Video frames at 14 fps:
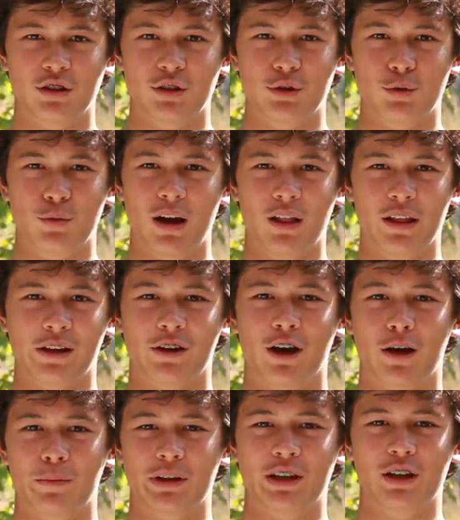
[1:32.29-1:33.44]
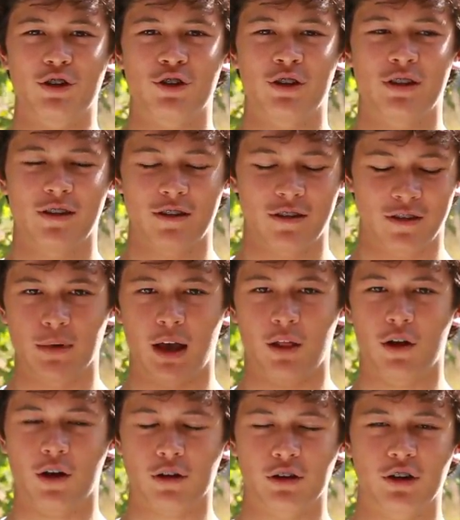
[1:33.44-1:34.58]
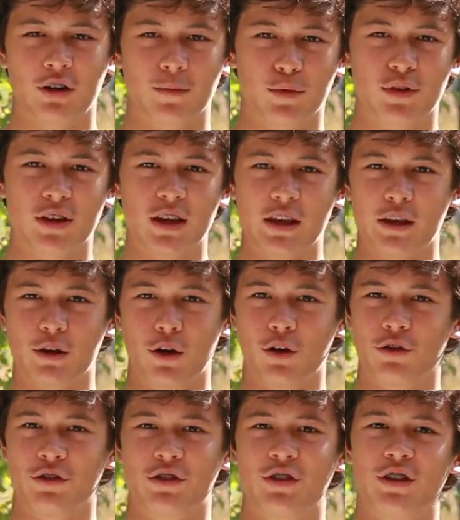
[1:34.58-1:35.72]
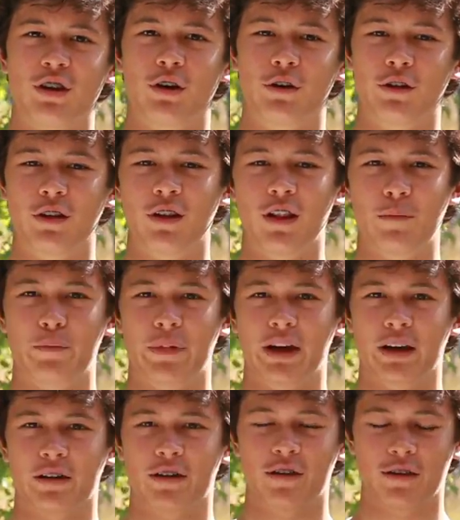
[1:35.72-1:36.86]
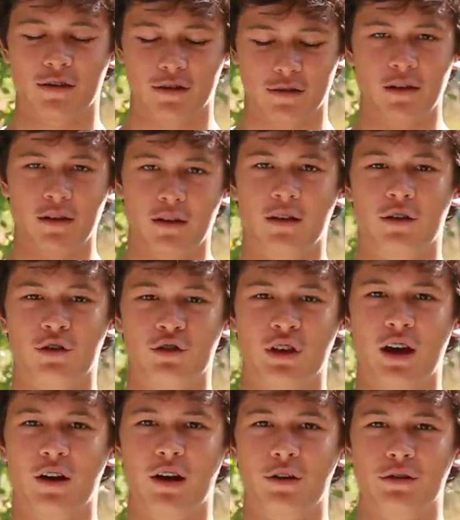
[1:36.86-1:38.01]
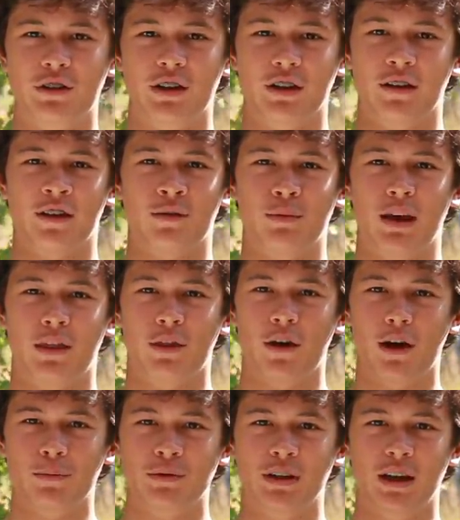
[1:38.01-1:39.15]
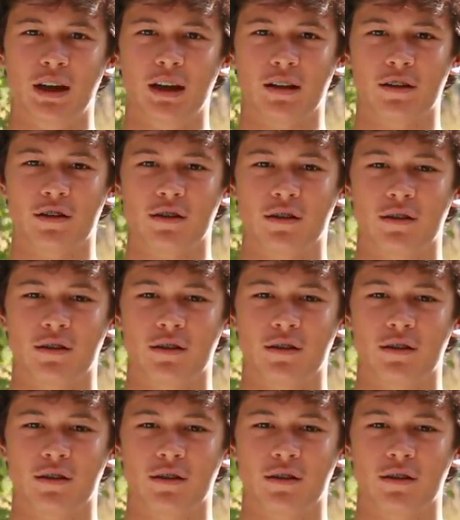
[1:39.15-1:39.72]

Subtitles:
do well in competitions. My long-term ski goals is to go to the Olympics. Shout out to Smith Optics,